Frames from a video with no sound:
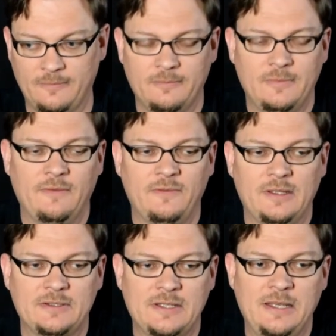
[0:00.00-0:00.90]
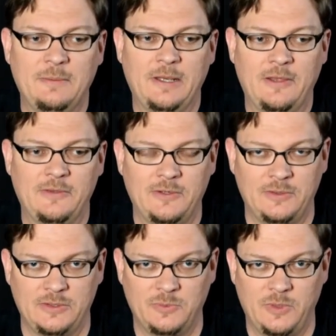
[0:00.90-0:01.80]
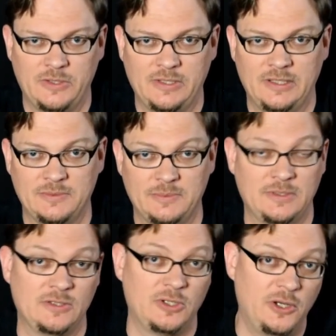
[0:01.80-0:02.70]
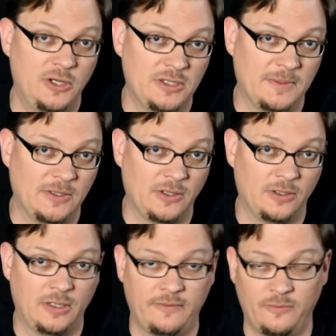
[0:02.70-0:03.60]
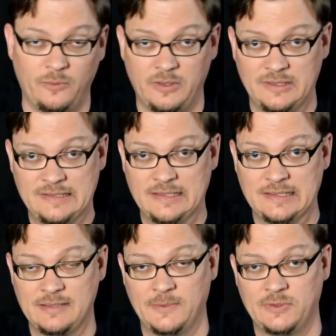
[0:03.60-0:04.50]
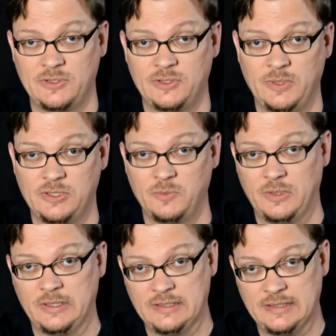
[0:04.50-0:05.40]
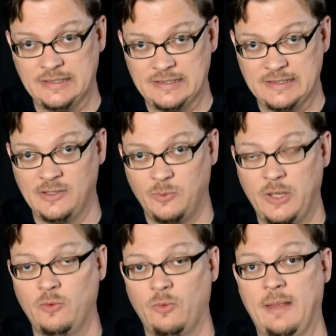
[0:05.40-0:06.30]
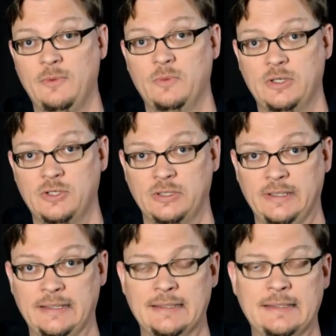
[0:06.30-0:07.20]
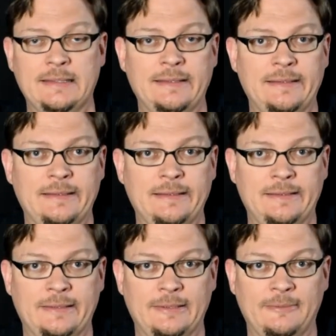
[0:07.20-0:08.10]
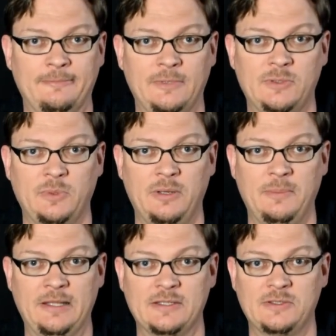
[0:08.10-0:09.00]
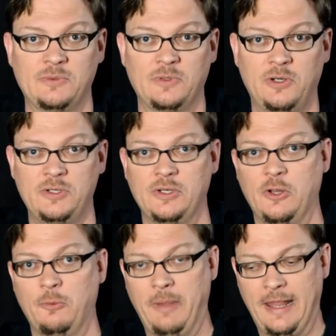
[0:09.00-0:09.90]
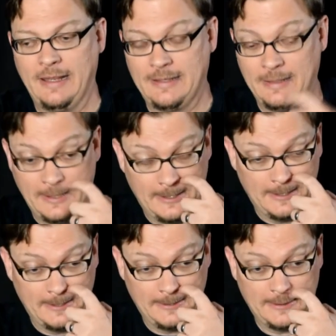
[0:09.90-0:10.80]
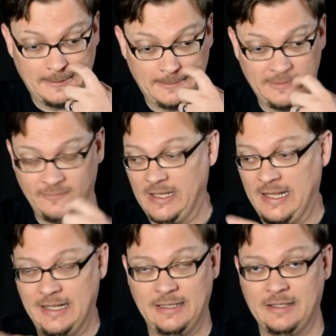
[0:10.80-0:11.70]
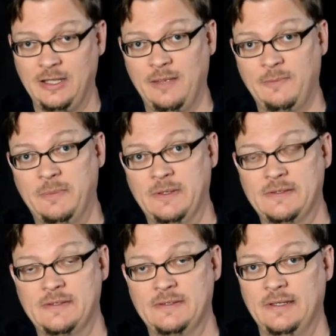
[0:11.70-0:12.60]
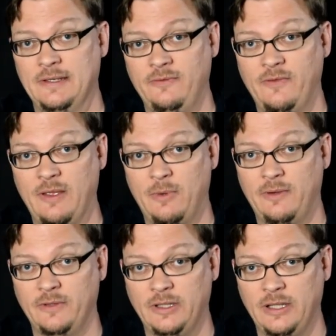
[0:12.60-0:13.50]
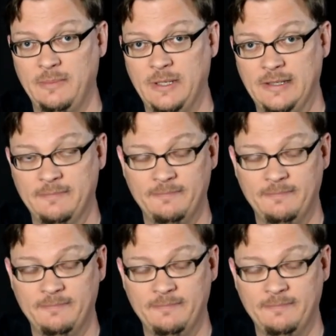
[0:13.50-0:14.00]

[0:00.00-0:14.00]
if there's anybody out there that's watching this that's curious about Doctor Aphra, or that's in a similar situation where it just didn't quite grab you initially, I just wanted to make this to encourage you to go back. You know, if you can, get the omnibus. If you've got Marvel Unlimited,